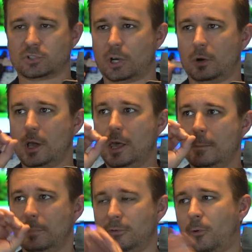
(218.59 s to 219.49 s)
So
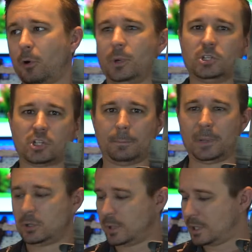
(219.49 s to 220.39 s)
before we jump
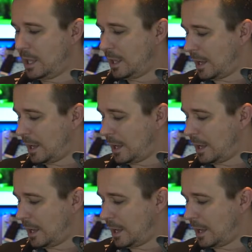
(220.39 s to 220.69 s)
into it,